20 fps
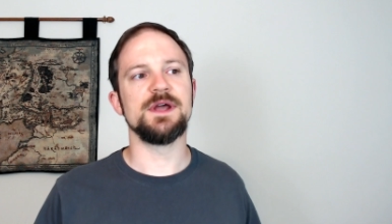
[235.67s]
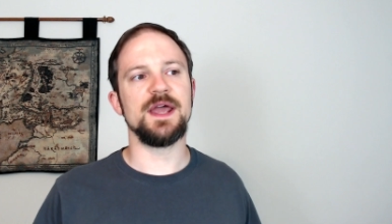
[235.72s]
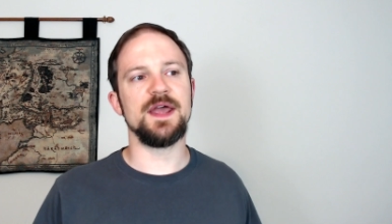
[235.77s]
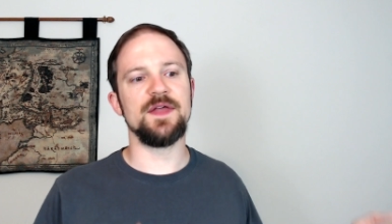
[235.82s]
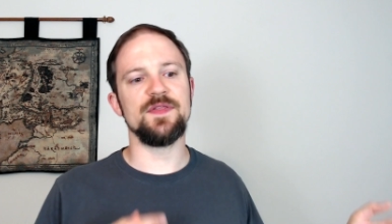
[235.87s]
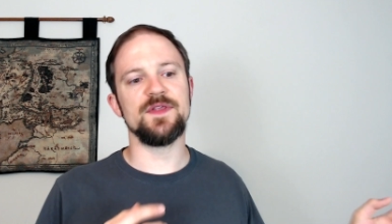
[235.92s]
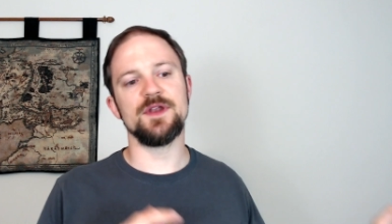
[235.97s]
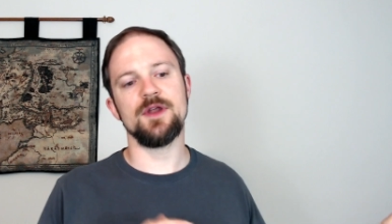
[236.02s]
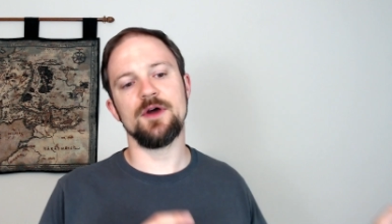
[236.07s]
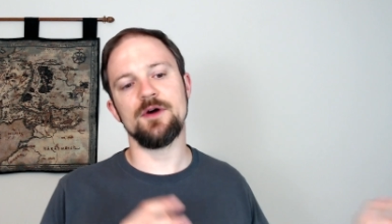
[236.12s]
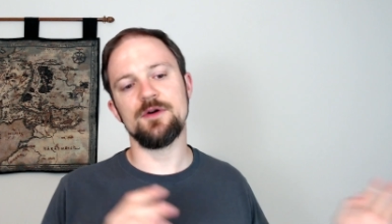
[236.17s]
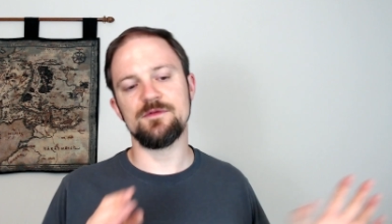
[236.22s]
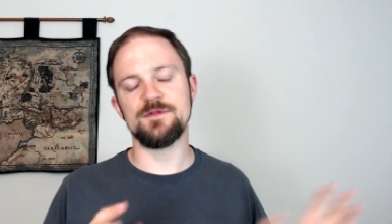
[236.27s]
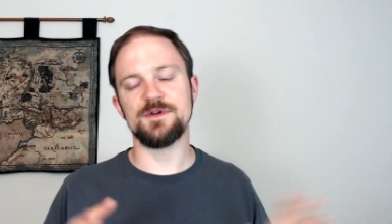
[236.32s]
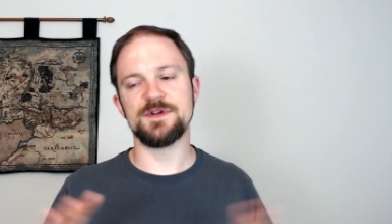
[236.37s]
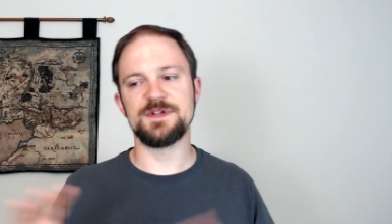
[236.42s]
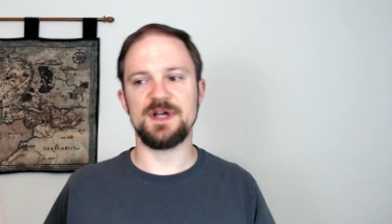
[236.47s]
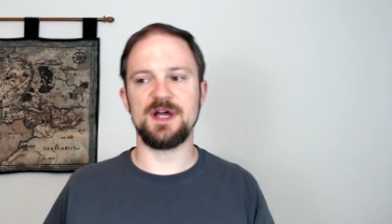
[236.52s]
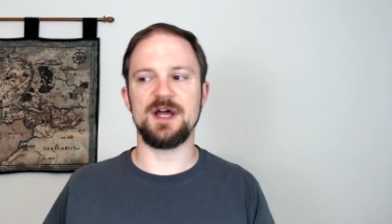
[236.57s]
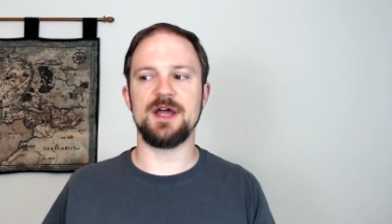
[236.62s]
and then
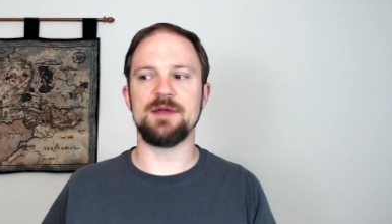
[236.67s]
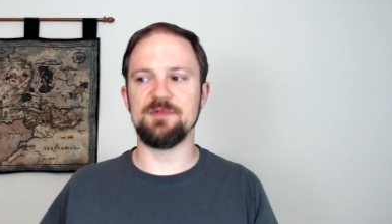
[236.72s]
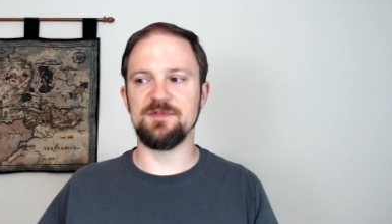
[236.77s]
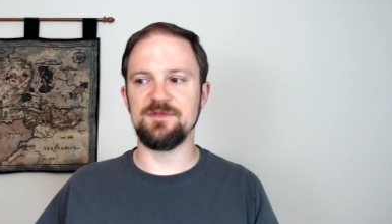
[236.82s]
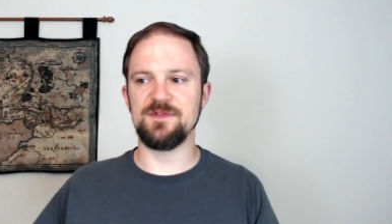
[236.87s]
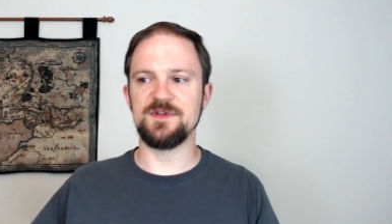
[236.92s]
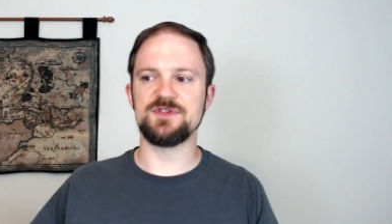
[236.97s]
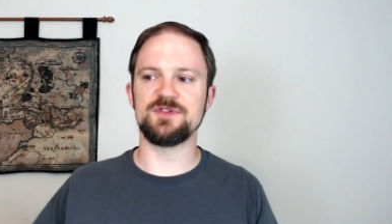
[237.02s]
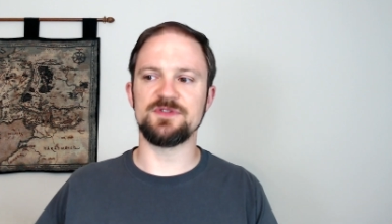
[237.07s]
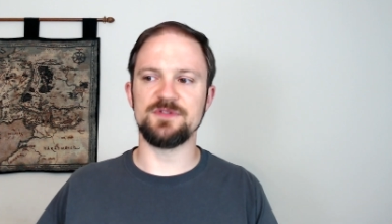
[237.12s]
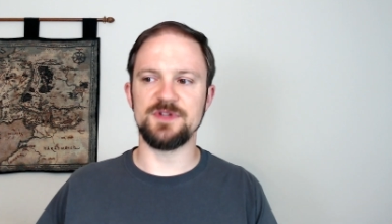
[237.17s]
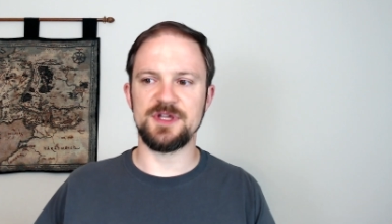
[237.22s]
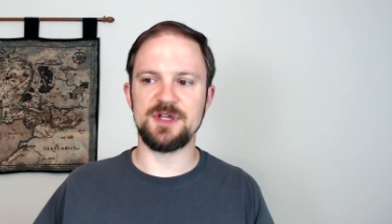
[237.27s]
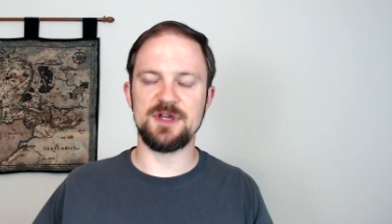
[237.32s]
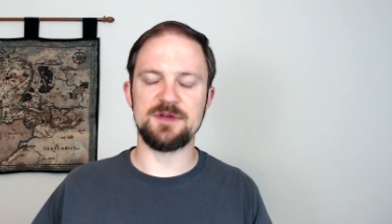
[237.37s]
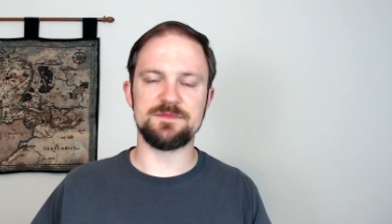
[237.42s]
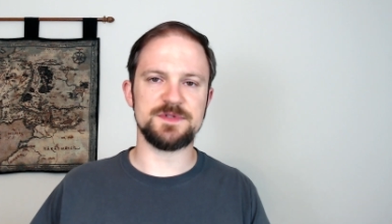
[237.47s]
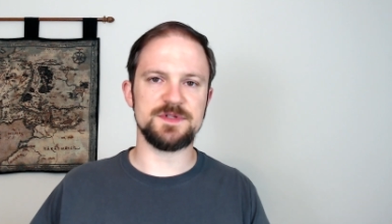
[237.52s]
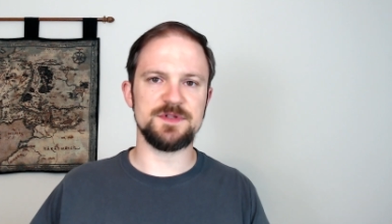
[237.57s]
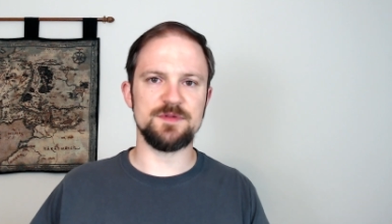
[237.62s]
over time eventually
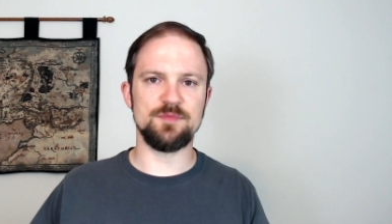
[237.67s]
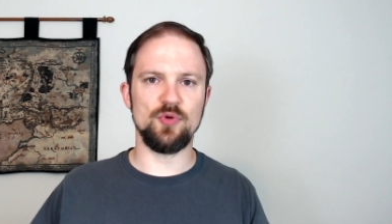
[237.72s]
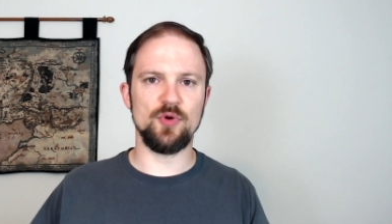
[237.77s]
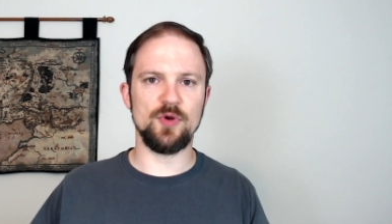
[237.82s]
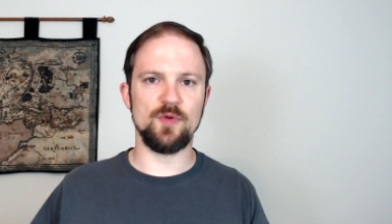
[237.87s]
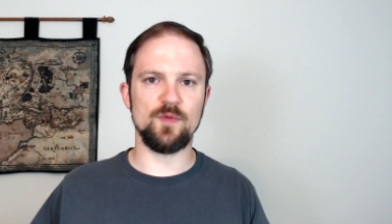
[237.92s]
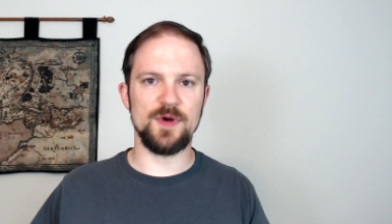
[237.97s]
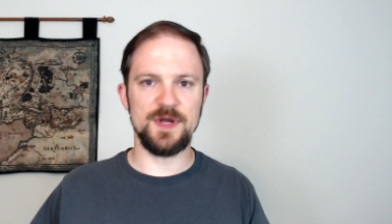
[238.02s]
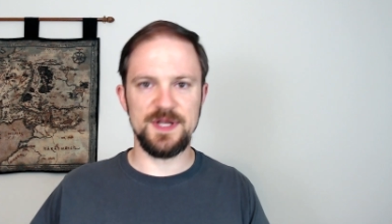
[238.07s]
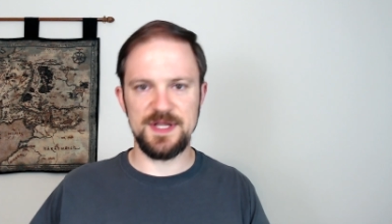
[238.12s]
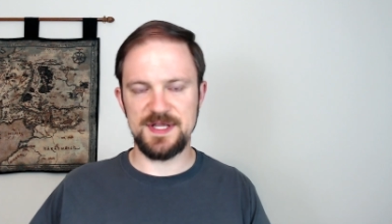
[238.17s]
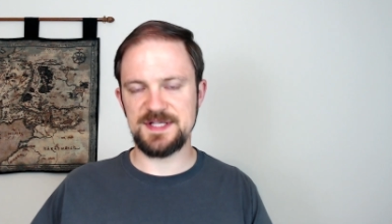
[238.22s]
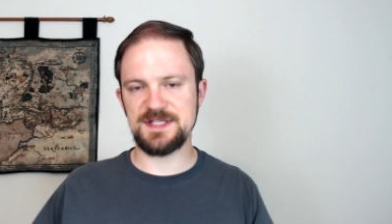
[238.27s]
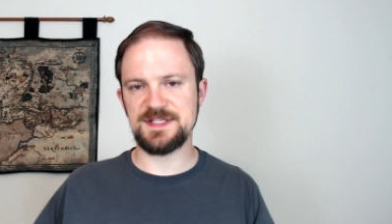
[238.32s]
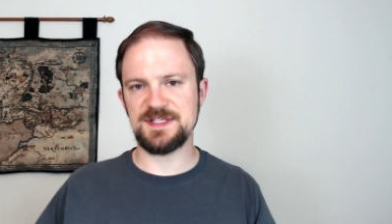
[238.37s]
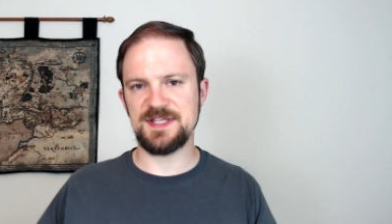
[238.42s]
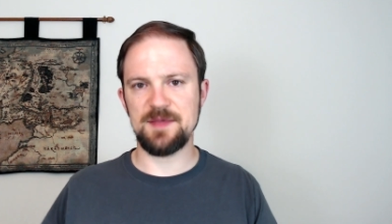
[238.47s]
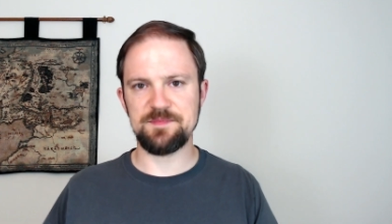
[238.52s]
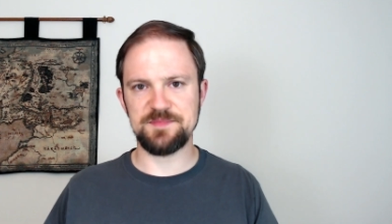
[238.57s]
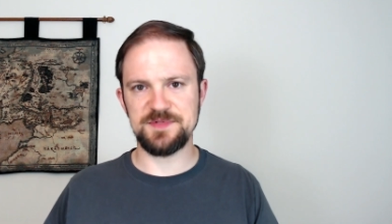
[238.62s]
comes to the point where he
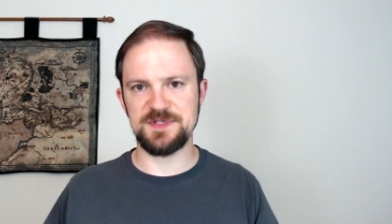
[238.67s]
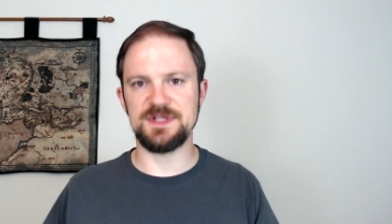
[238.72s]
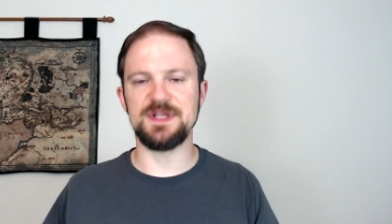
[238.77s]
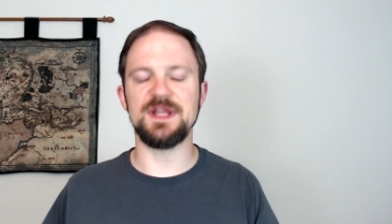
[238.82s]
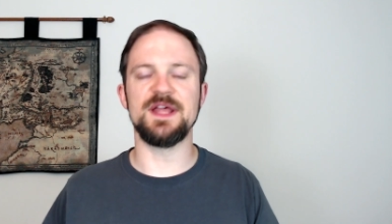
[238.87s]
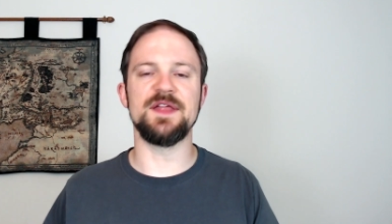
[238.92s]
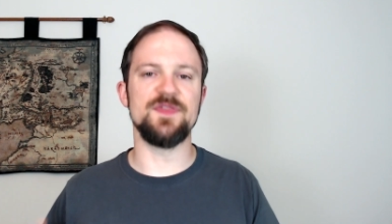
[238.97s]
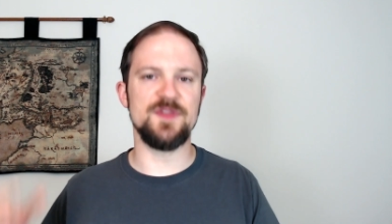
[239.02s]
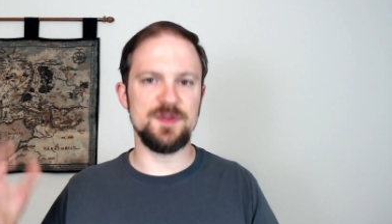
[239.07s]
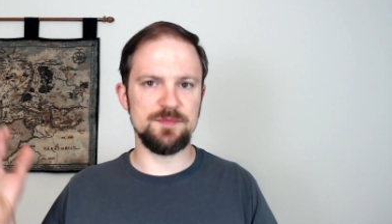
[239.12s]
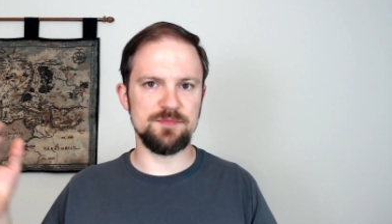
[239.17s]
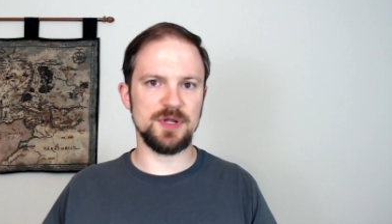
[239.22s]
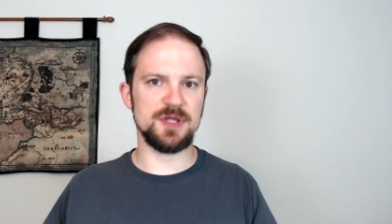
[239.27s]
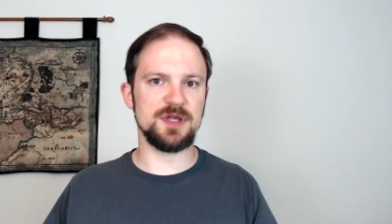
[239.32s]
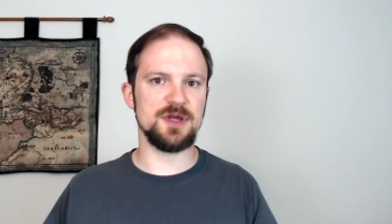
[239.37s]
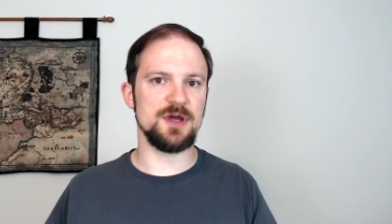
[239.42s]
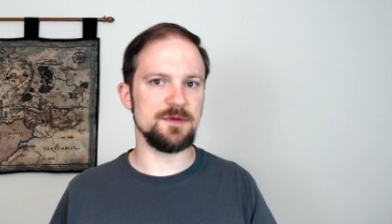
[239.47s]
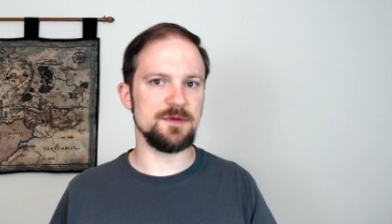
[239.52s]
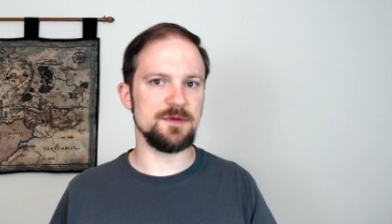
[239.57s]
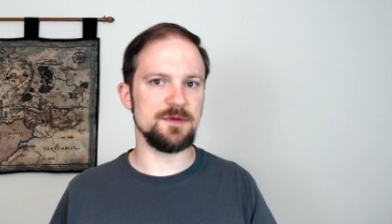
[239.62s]
accepts it and then
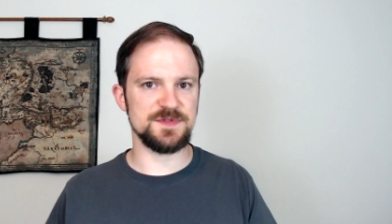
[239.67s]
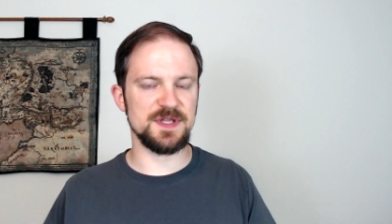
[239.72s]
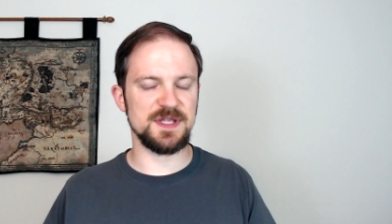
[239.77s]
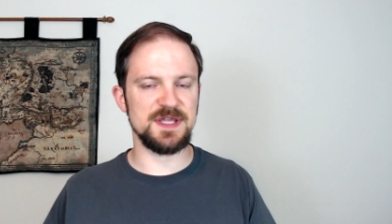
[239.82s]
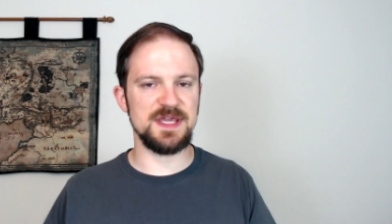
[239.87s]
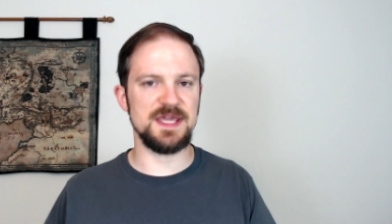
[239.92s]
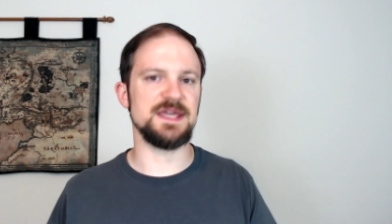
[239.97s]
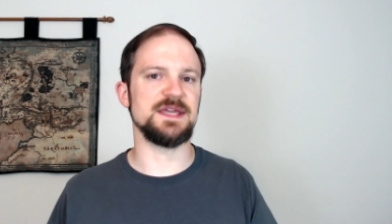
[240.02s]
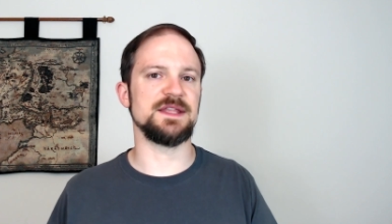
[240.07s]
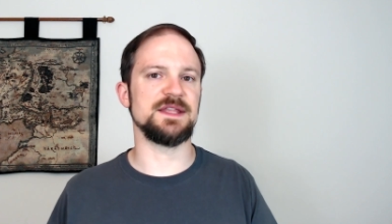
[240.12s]
becomes the king